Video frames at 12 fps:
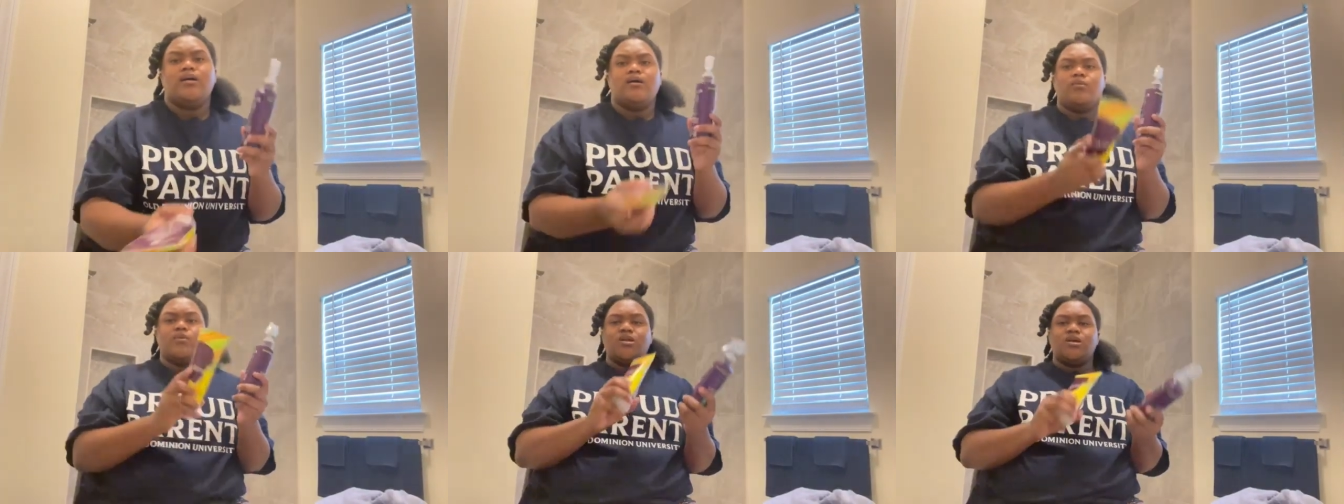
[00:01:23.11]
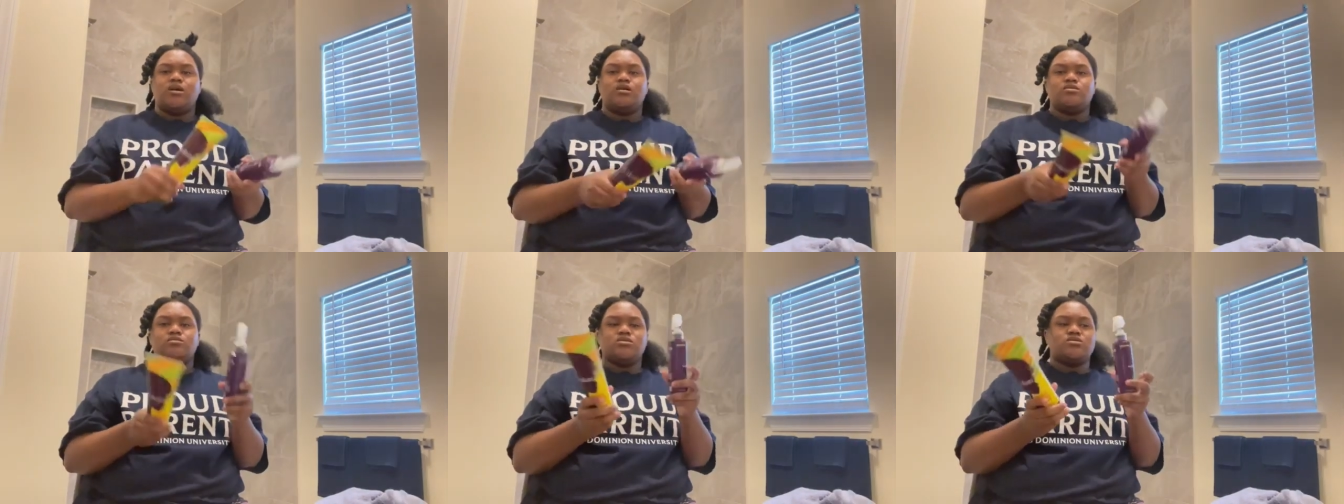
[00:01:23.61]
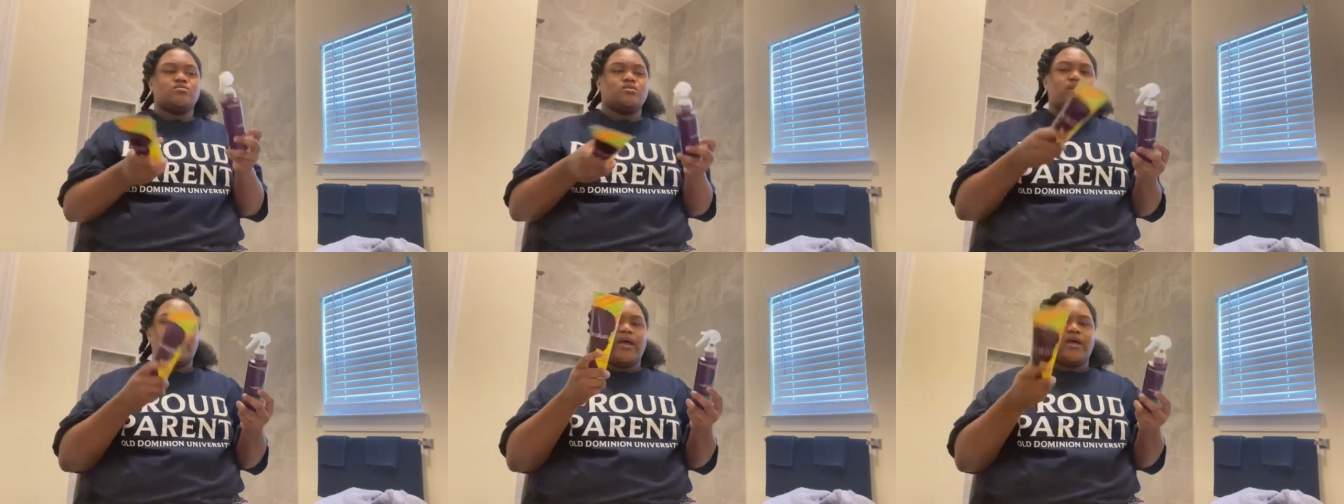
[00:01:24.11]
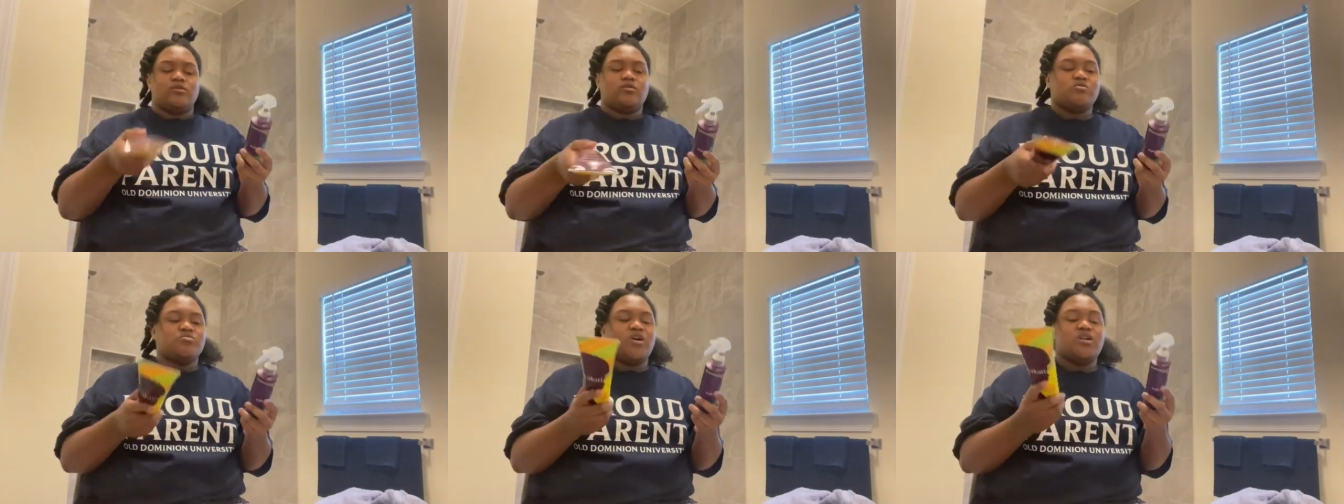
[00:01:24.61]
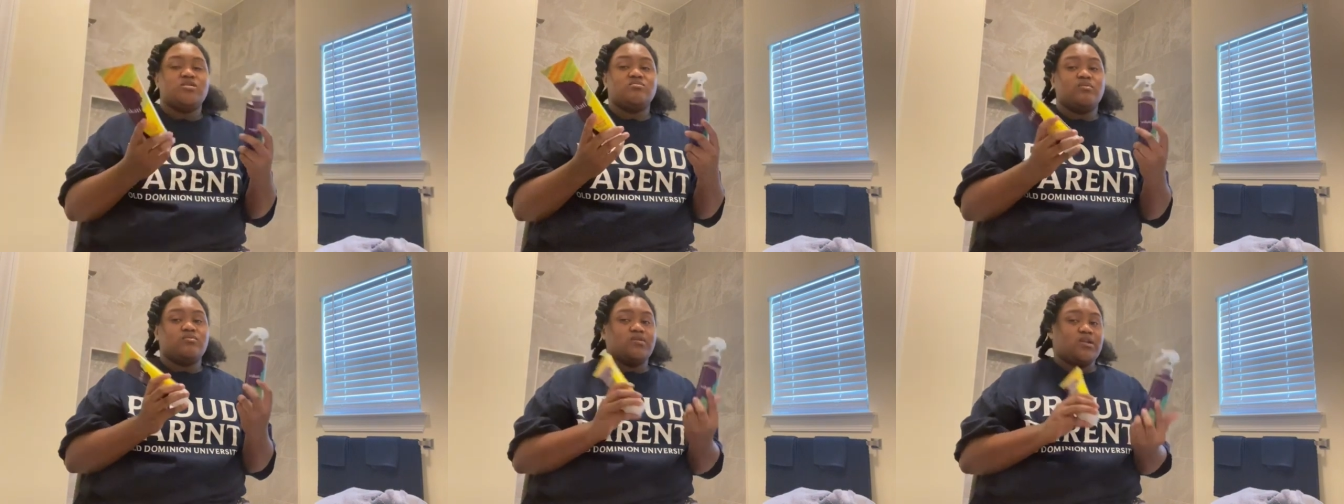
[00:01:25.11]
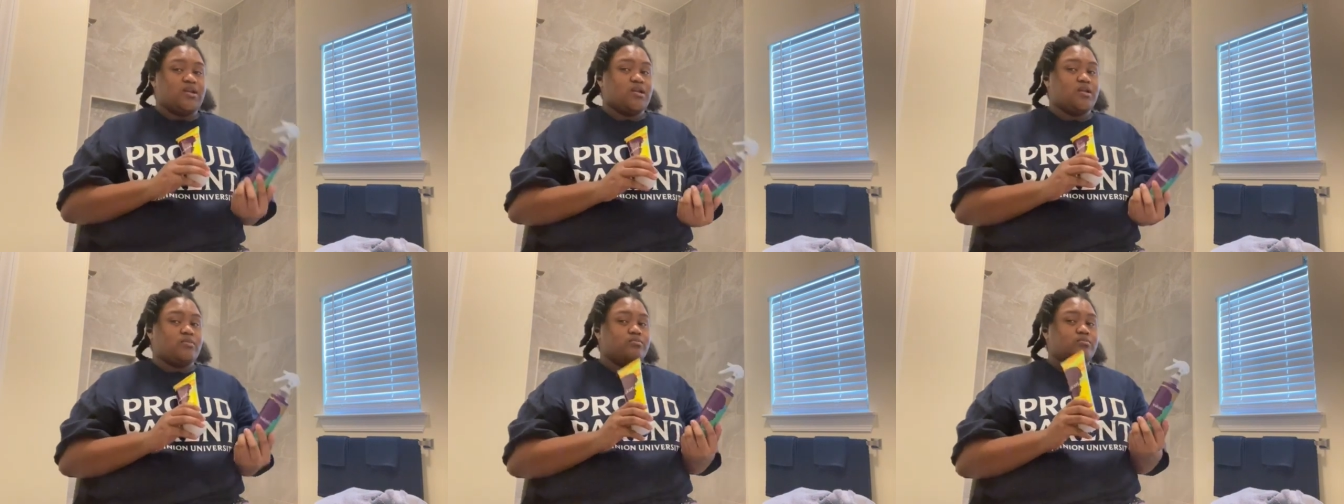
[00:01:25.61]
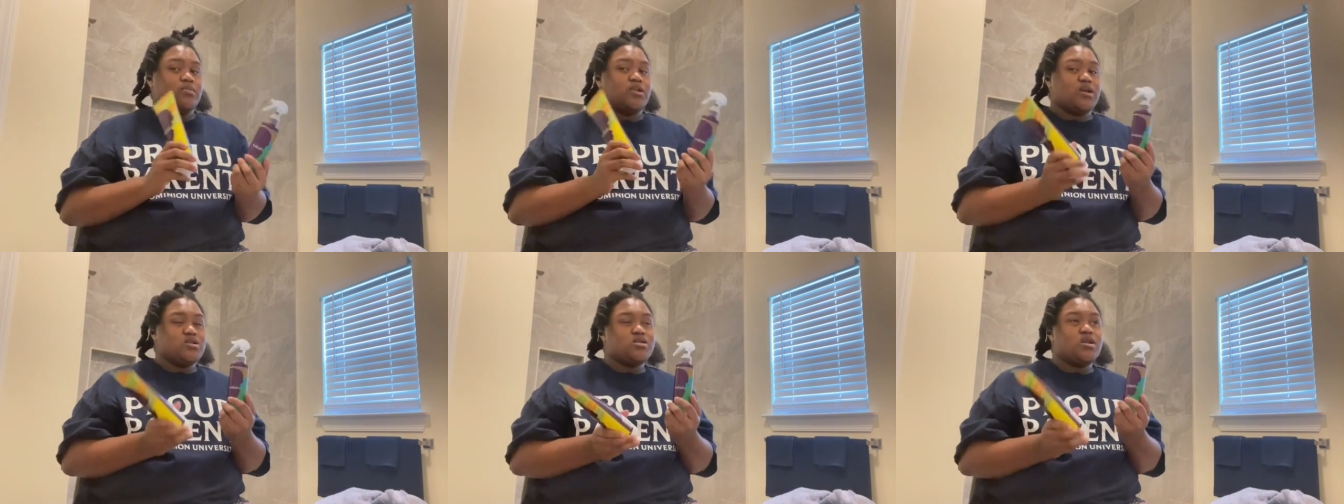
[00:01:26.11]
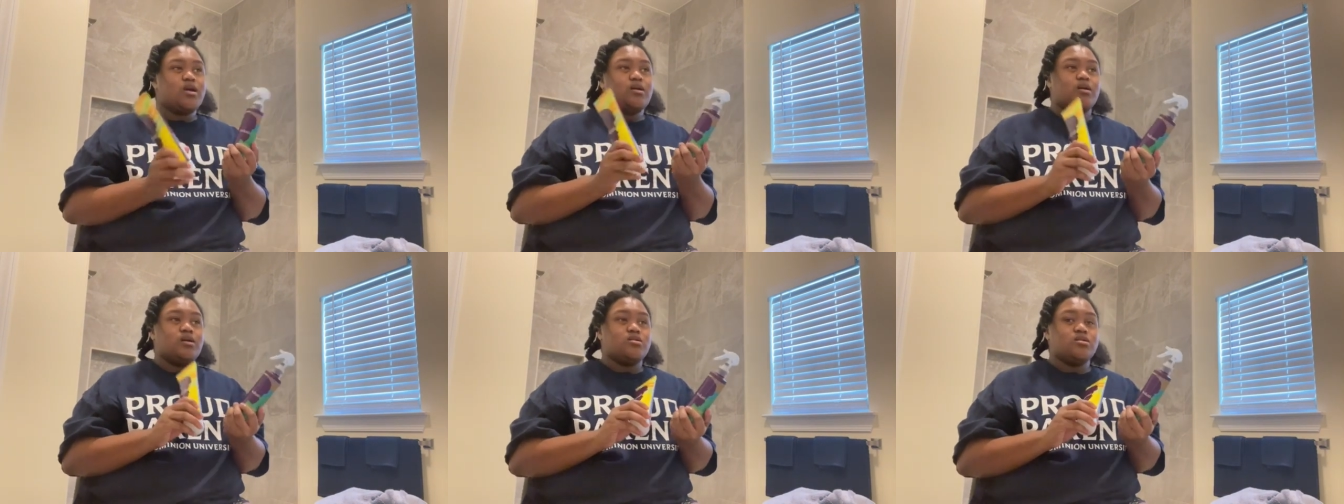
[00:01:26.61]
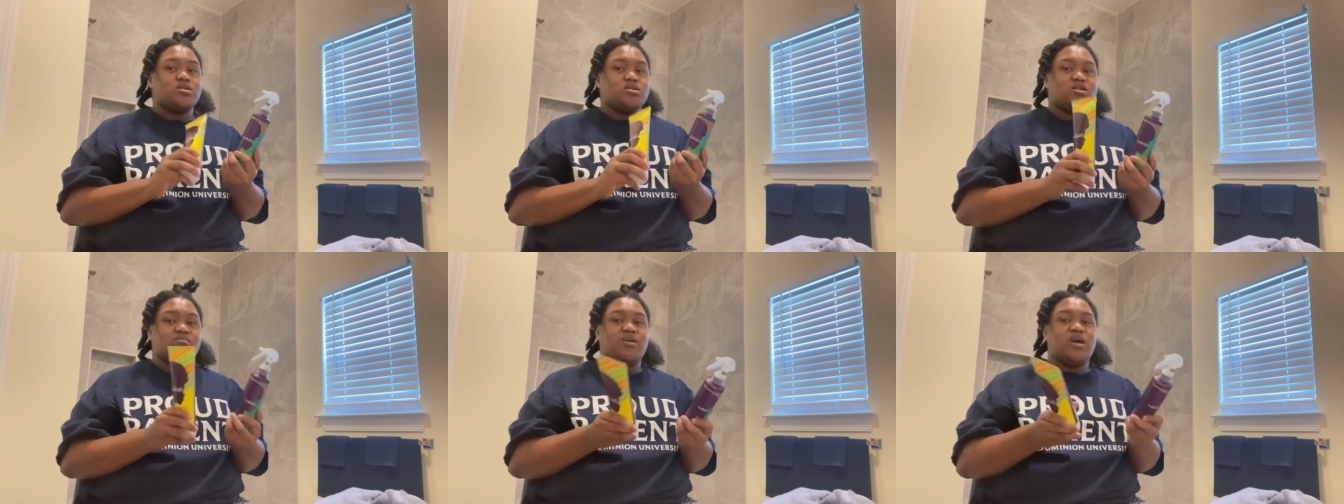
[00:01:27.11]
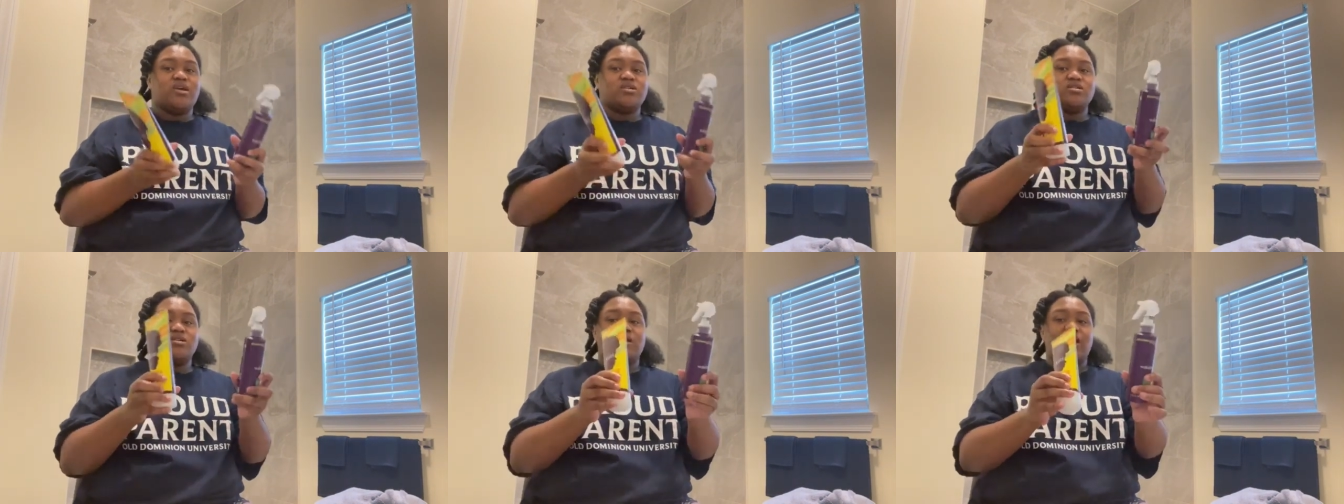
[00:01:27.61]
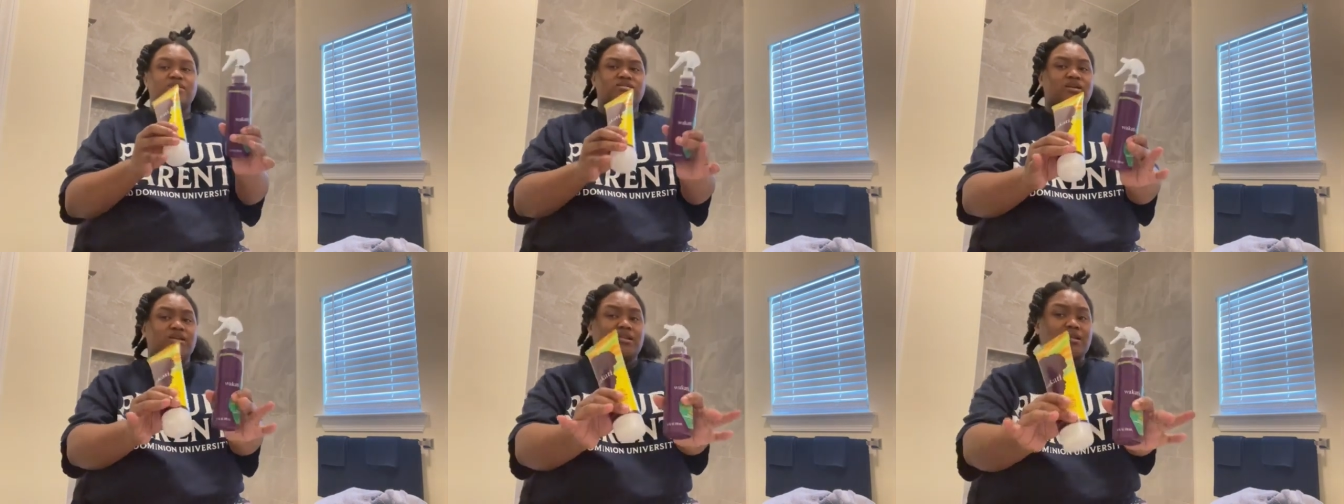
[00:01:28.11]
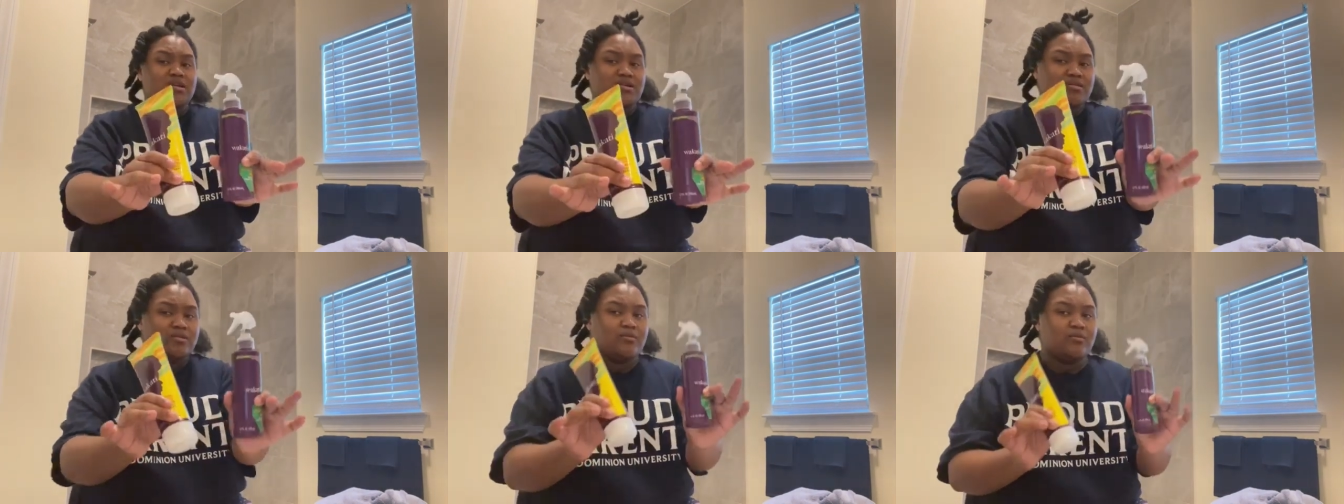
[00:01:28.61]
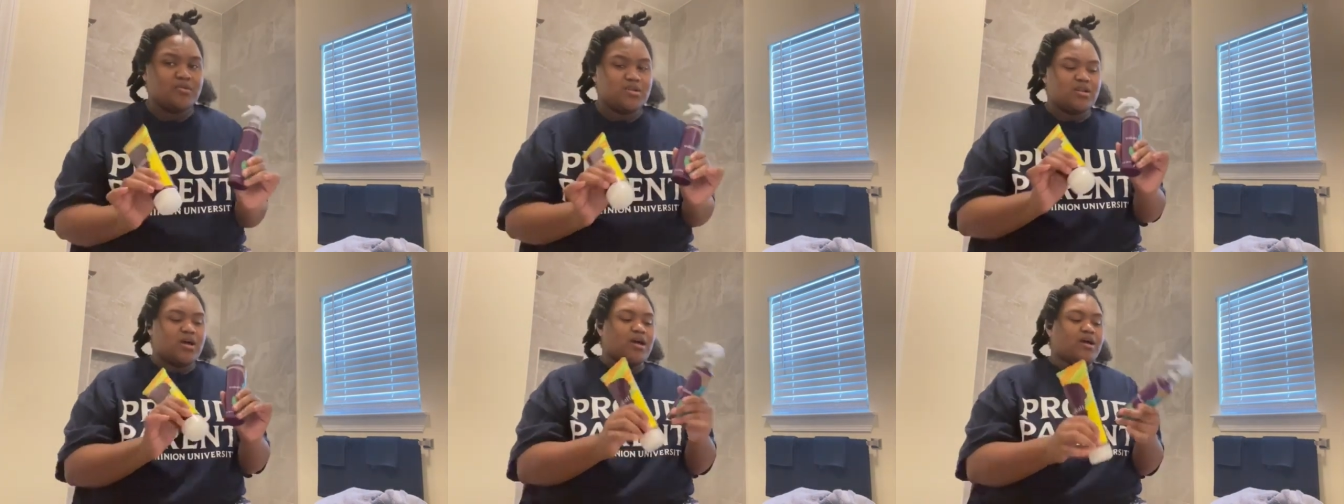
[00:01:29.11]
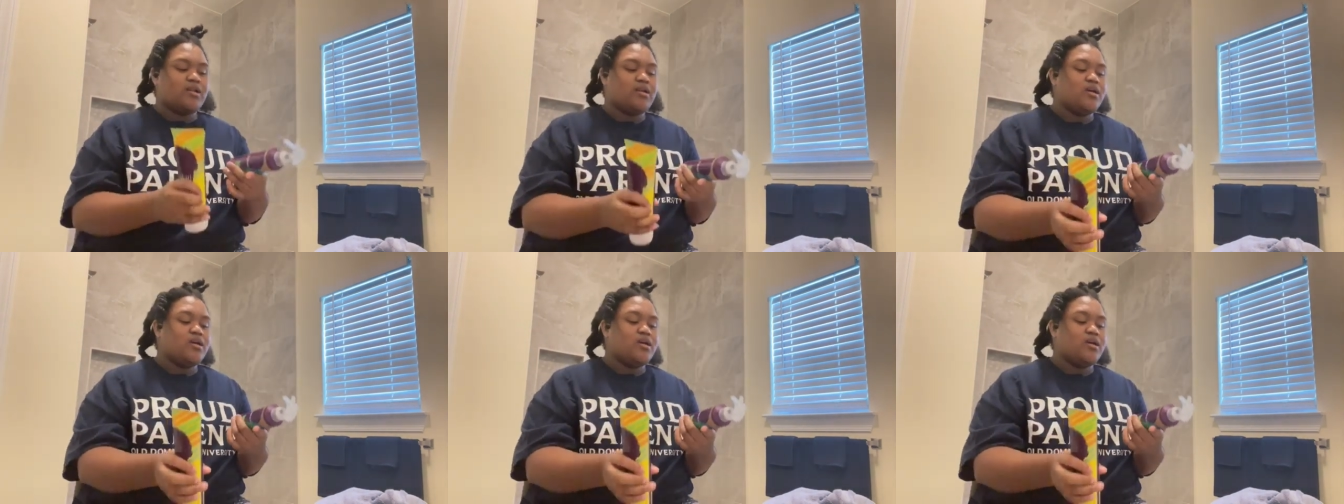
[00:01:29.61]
We didn't go to a store that had those products, but we did yesterday go to TJ Maxx, and I seen this on the line.